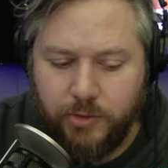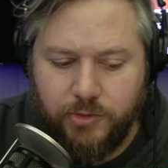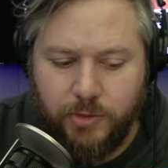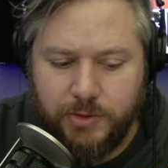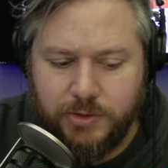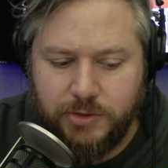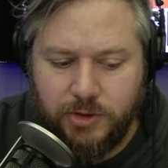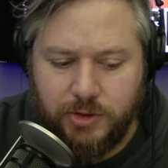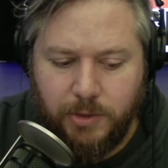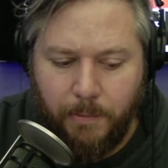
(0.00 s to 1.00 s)
and search
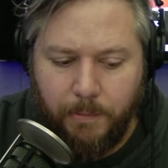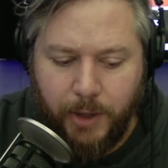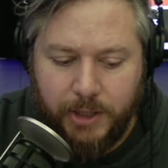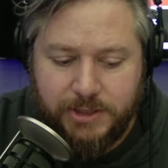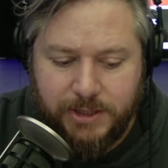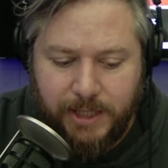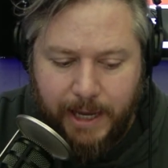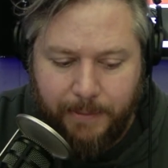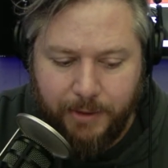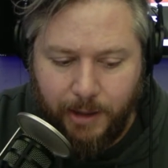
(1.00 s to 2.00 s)
butt slap
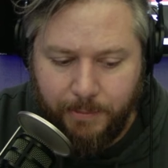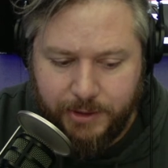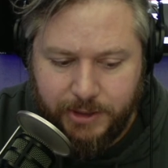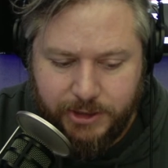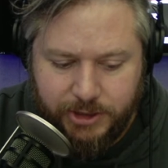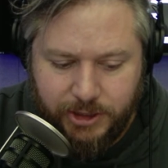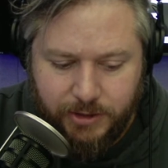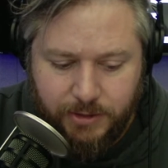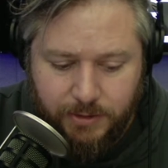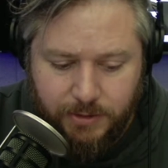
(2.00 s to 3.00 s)
competition,
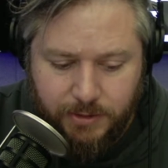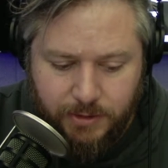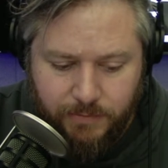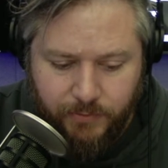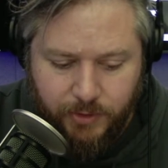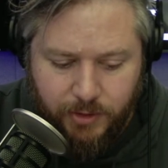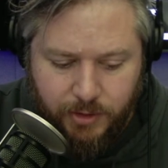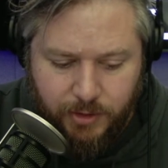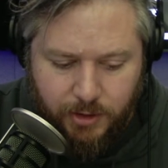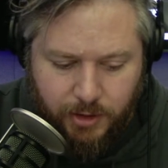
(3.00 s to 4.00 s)

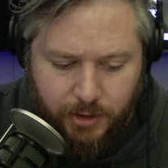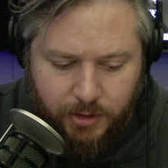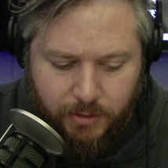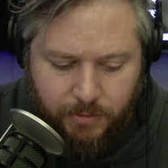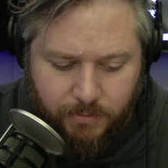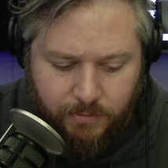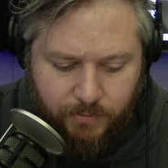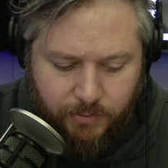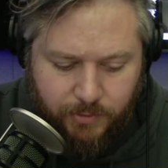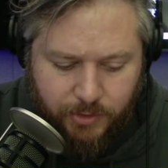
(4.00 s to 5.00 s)
uh,
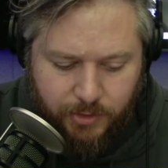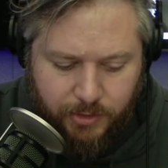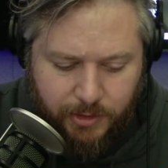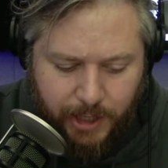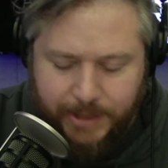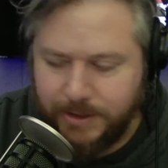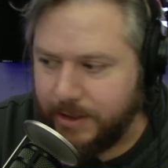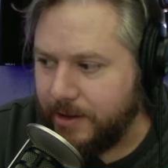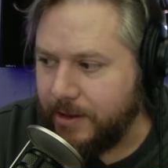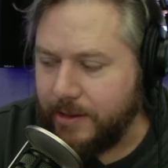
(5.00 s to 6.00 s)
that
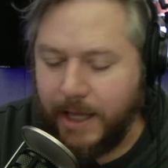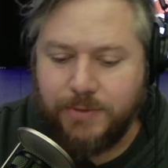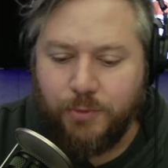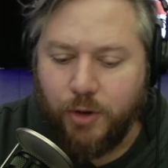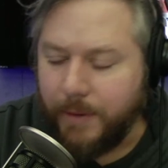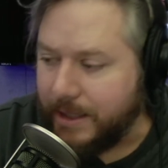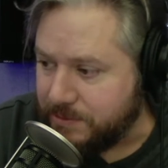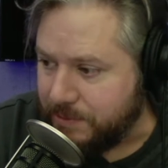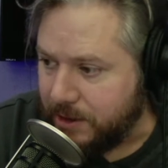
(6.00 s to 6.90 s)
that's more my speed.